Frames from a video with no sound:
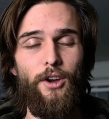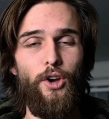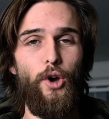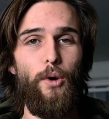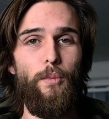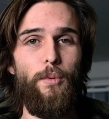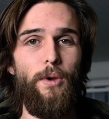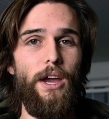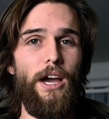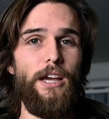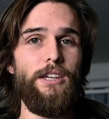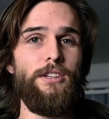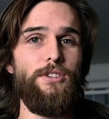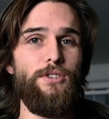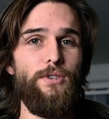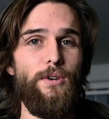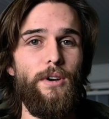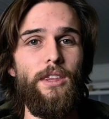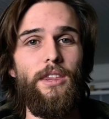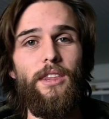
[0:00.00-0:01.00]
Hope you guys
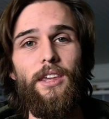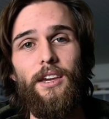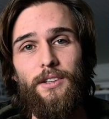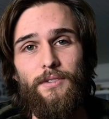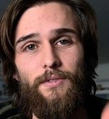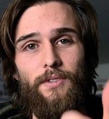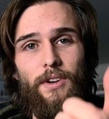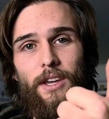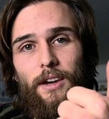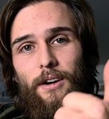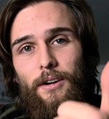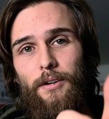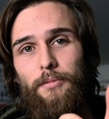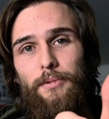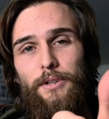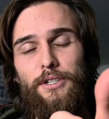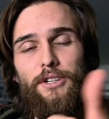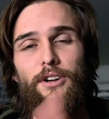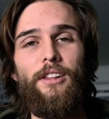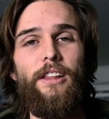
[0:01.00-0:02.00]
enjoyed this video.
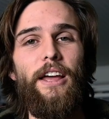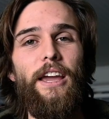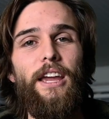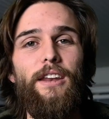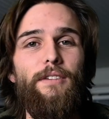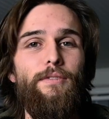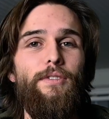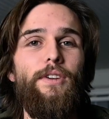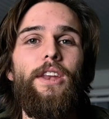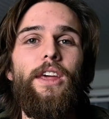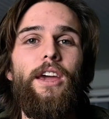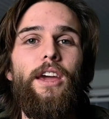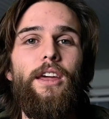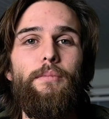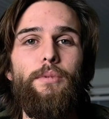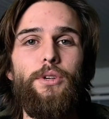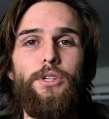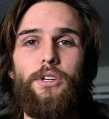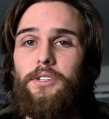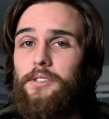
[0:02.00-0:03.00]
Be sure to like it if you
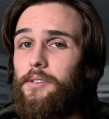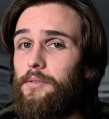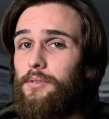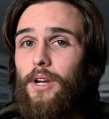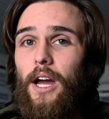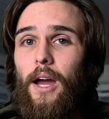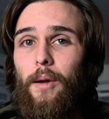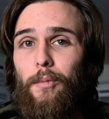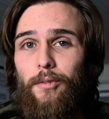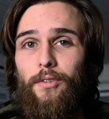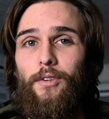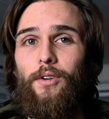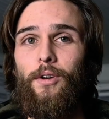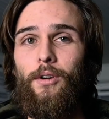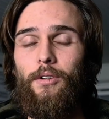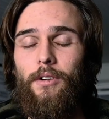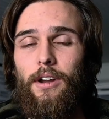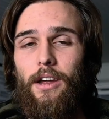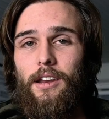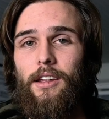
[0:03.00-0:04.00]
did. Be sure to subscribe if you're
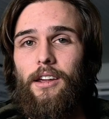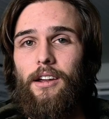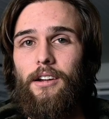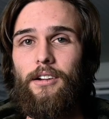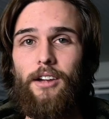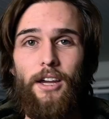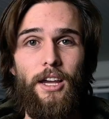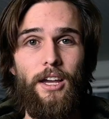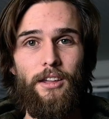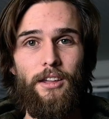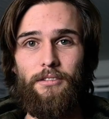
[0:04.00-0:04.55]
new around here.